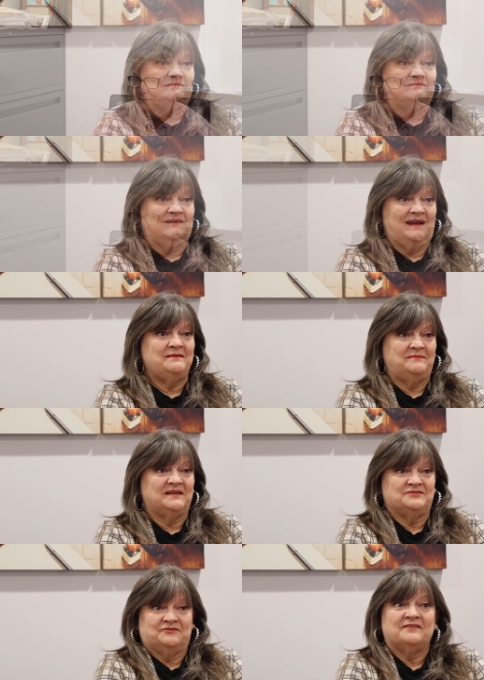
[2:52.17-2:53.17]
Right,
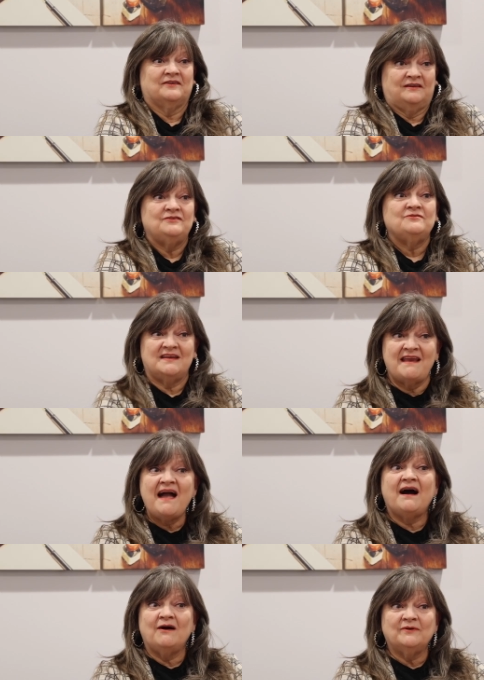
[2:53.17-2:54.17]
because you're either going to do it
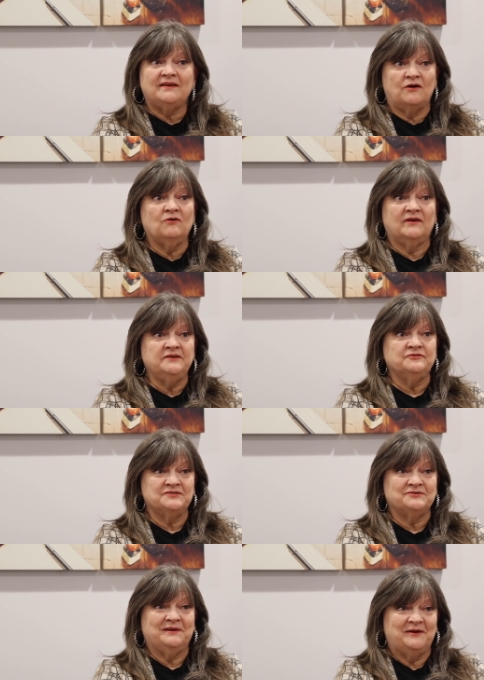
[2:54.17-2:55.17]
now when a whole
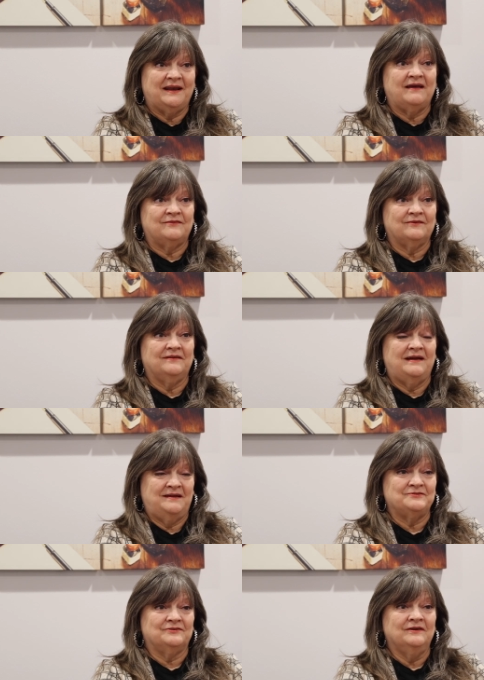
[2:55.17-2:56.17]
industry went under,
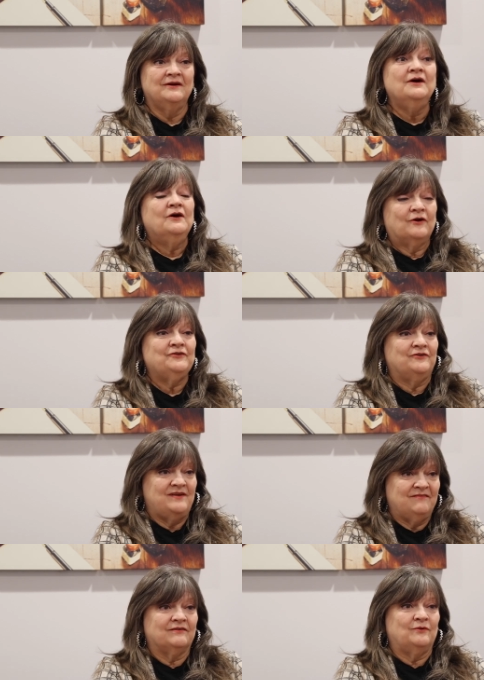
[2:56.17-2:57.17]
or you're
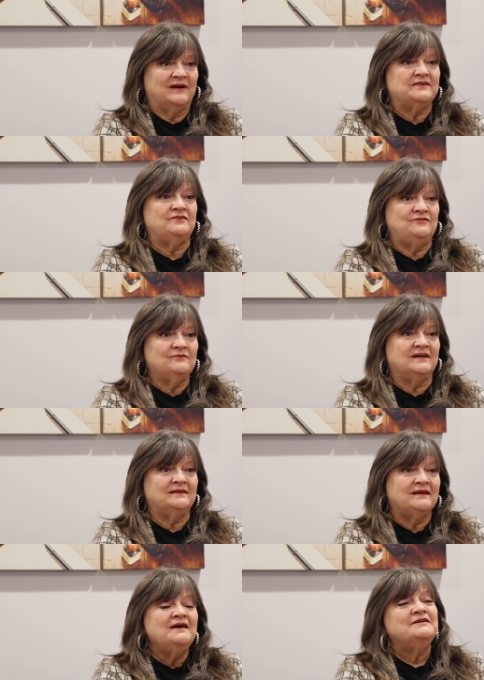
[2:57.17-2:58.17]
never going to do
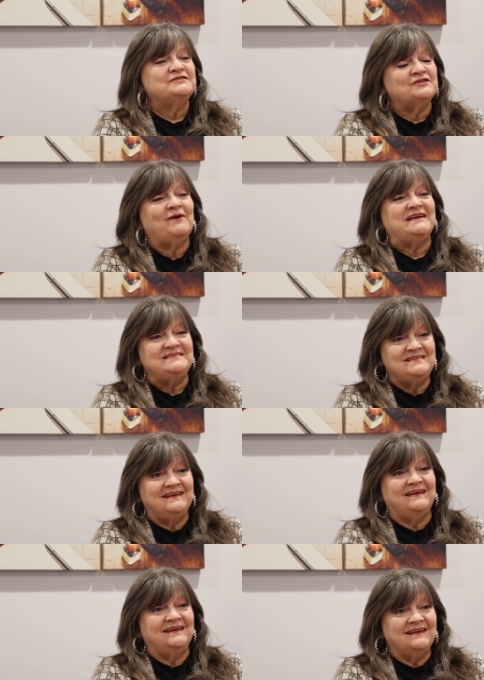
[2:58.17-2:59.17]
it. So I
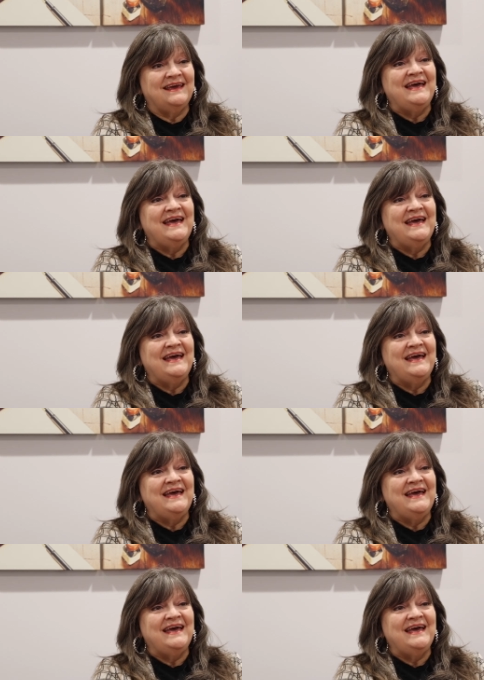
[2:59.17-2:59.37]
did,